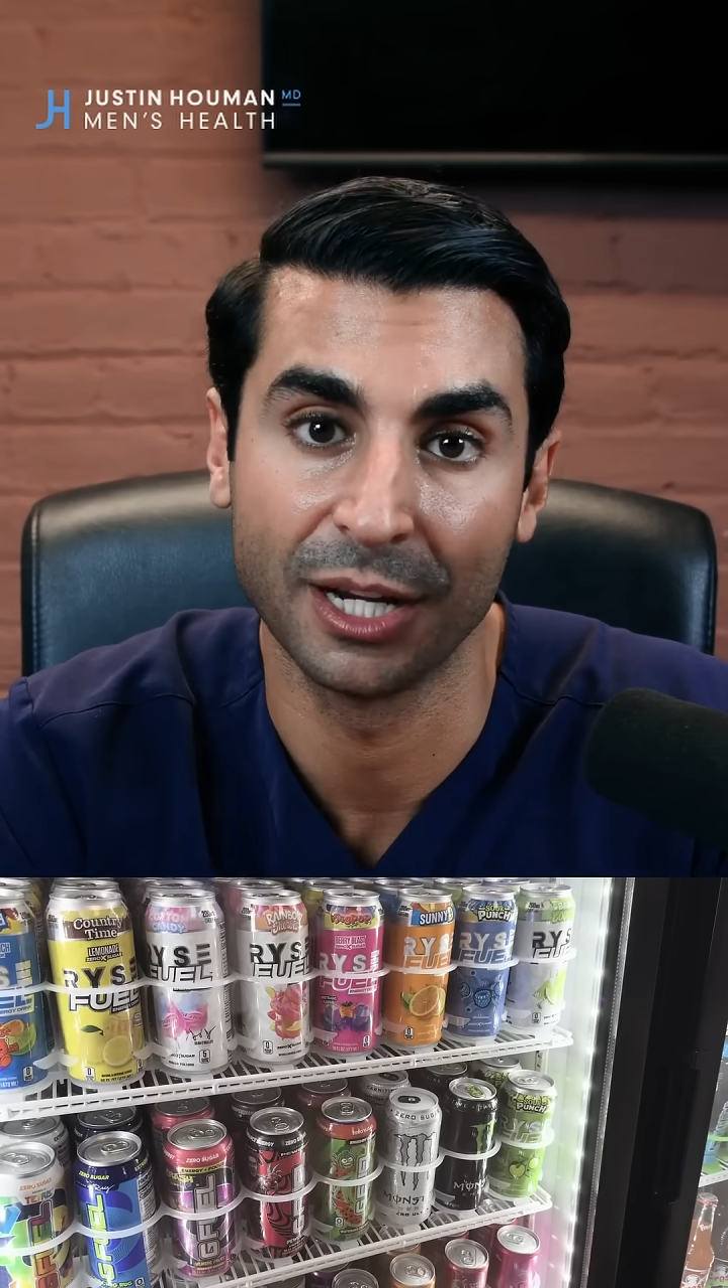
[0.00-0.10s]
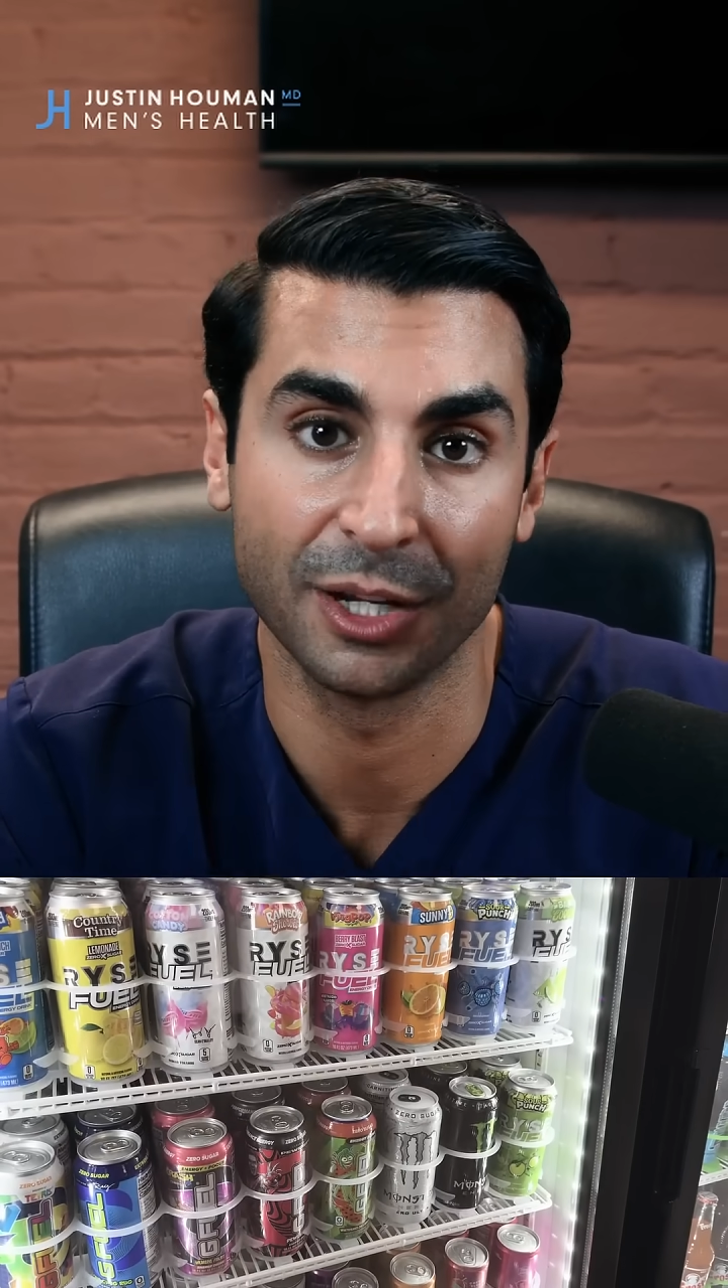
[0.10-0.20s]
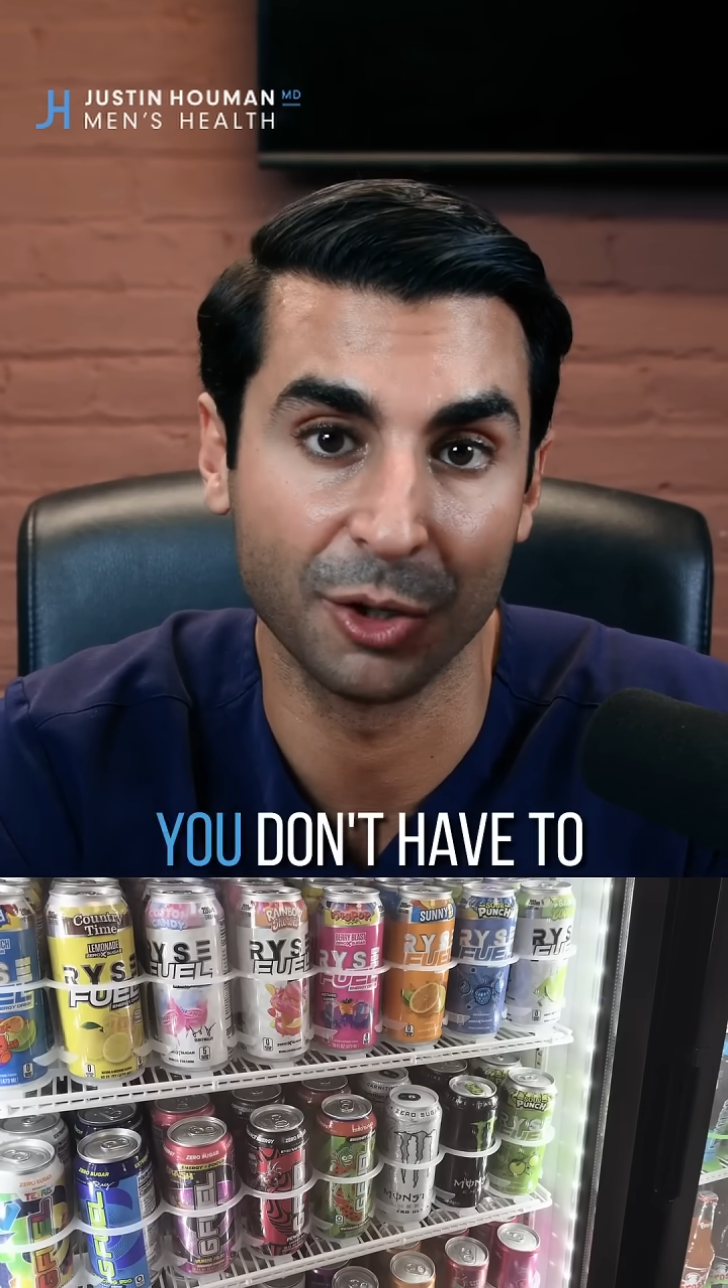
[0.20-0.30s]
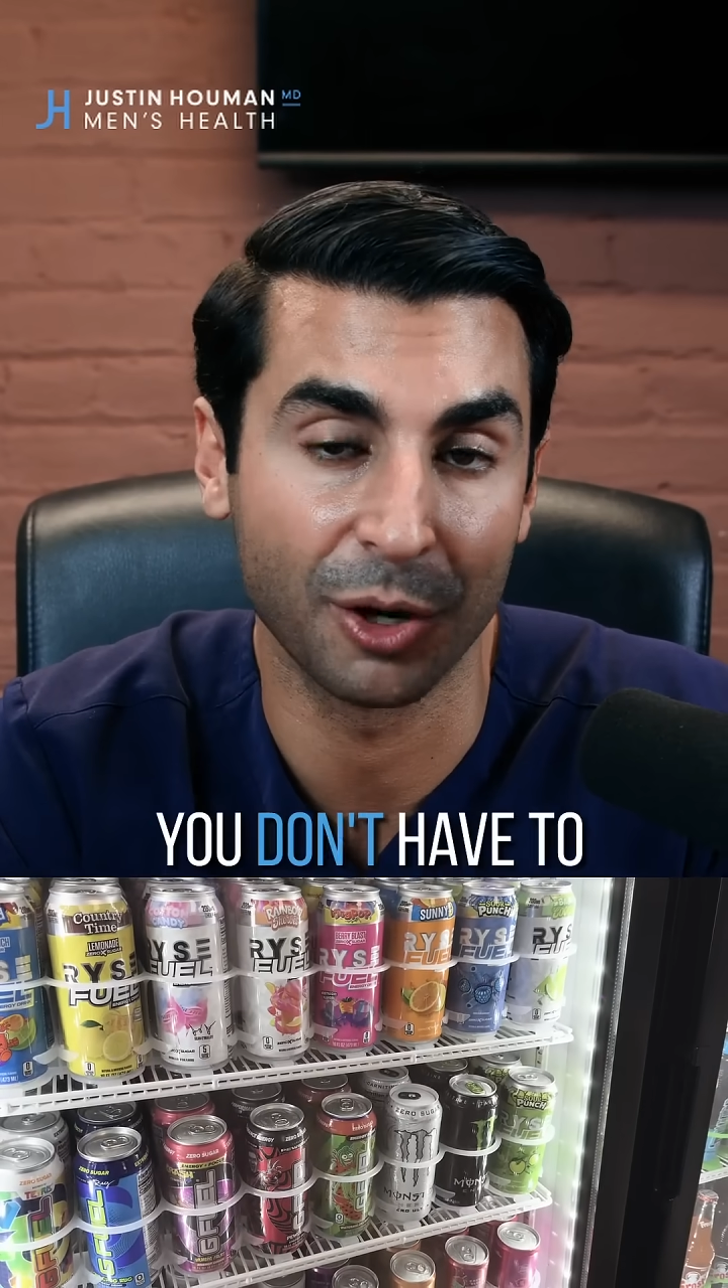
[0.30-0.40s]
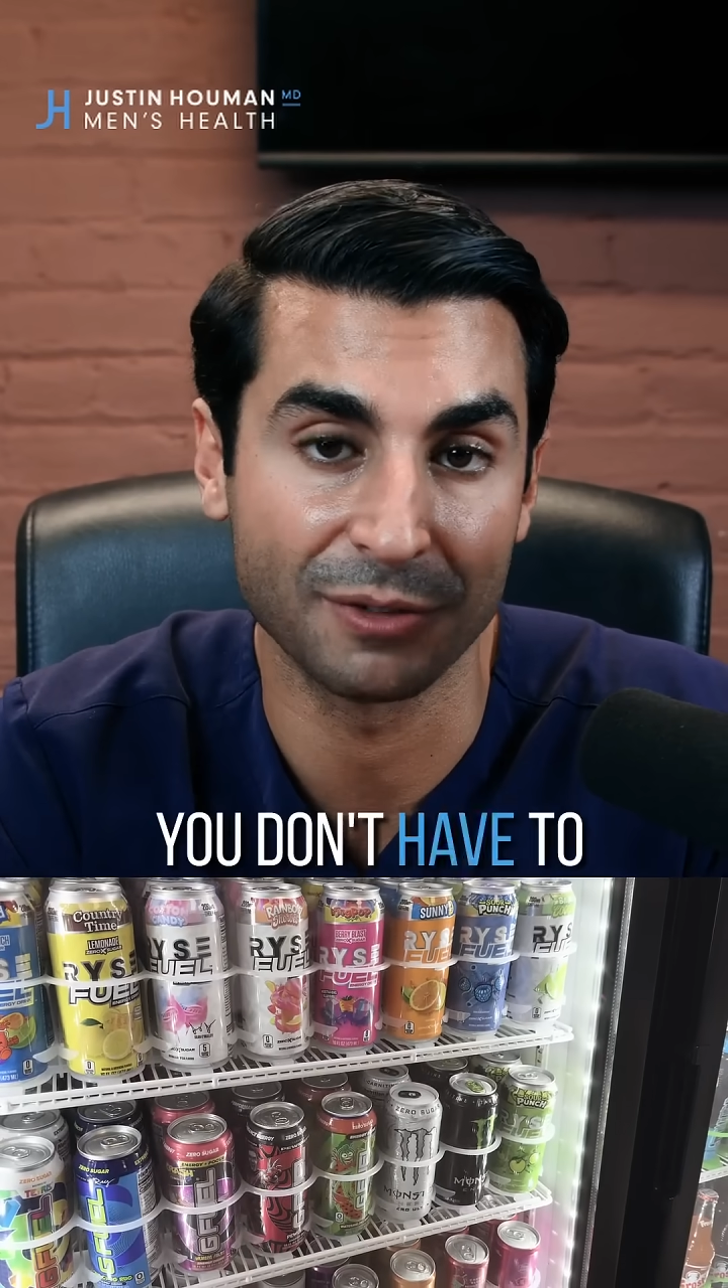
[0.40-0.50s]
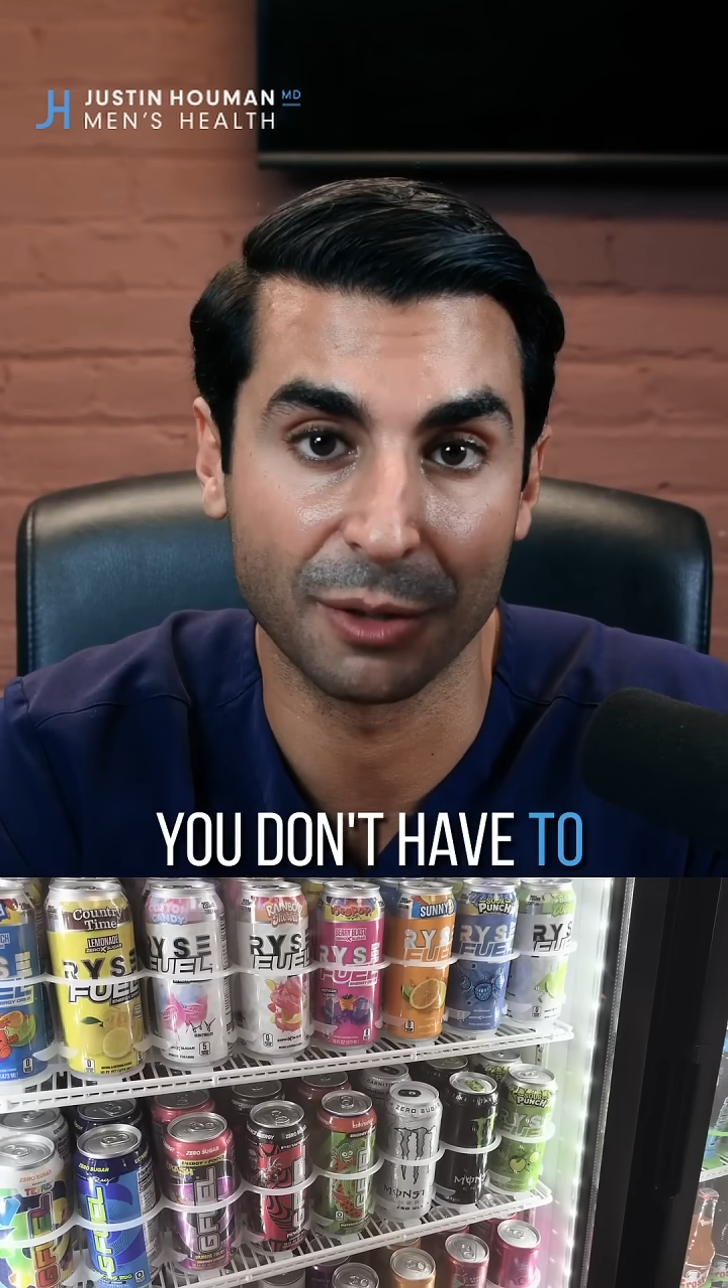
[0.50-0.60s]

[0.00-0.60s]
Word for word: You don't have to